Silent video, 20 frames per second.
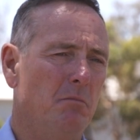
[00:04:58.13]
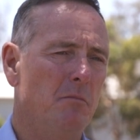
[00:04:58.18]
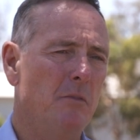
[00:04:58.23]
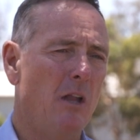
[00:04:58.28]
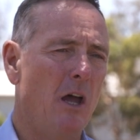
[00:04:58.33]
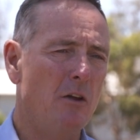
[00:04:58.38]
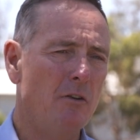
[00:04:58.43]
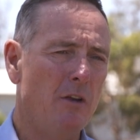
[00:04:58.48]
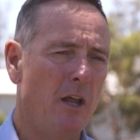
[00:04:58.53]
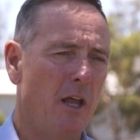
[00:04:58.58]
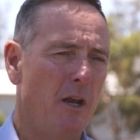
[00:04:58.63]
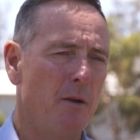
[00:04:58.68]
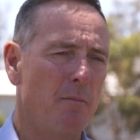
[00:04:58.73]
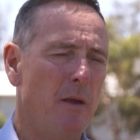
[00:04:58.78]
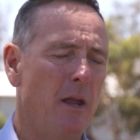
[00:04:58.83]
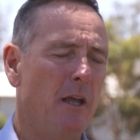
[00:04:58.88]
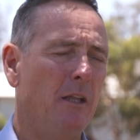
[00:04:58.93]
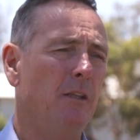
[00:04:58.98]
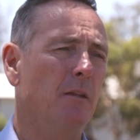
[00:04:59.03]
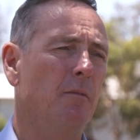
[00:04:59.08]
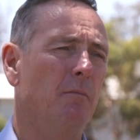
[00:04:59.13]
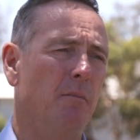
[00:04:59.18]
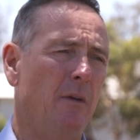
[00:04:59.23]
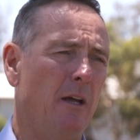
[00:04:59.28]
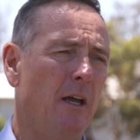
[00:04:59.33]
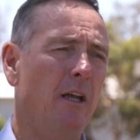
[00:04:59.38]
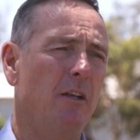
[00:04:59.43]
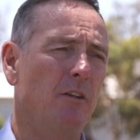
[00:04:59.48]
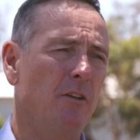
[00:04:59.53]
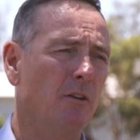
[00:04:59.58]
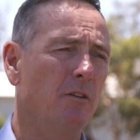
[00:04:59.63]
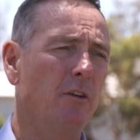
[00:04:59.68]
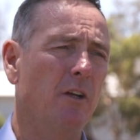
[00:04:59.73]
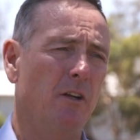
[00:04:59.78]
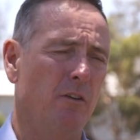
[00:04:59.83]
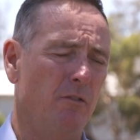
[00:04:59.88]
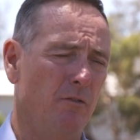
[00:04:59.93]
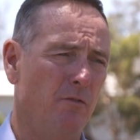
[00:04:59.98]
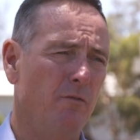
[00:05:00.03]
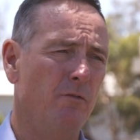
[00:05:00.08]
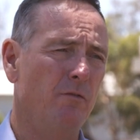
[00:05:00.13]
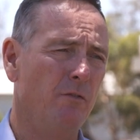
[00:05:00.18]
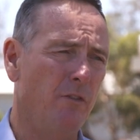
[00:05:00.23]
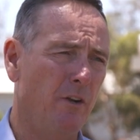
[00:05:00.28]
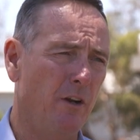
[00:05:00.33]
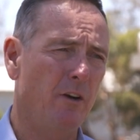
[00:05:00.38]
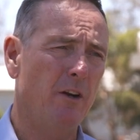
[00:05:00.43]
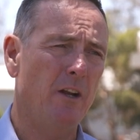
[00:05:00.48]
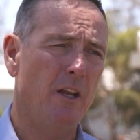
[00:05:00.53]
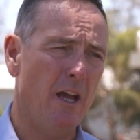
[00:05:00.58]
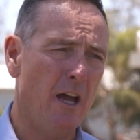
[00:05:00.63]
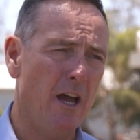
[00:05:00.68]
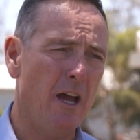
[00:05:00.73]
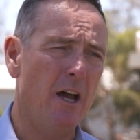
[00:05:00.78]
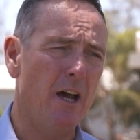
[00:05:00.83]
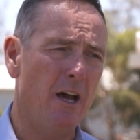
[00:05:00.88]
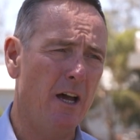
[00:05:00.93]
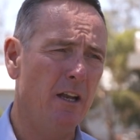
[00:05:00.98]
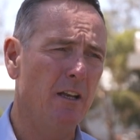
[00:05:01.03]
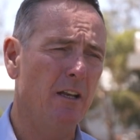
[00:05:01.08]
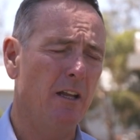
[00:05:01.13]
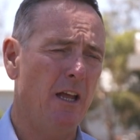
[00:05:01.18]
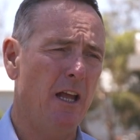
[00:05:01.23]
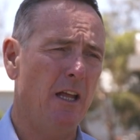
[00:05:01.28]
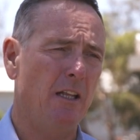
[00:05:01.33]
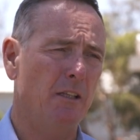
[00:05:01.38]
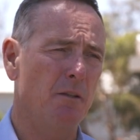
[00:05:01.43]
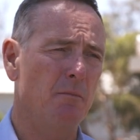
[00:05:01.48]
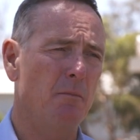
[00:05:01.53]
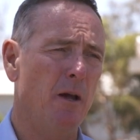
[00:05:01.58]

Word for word: no doubt about them, are doing it very hard at the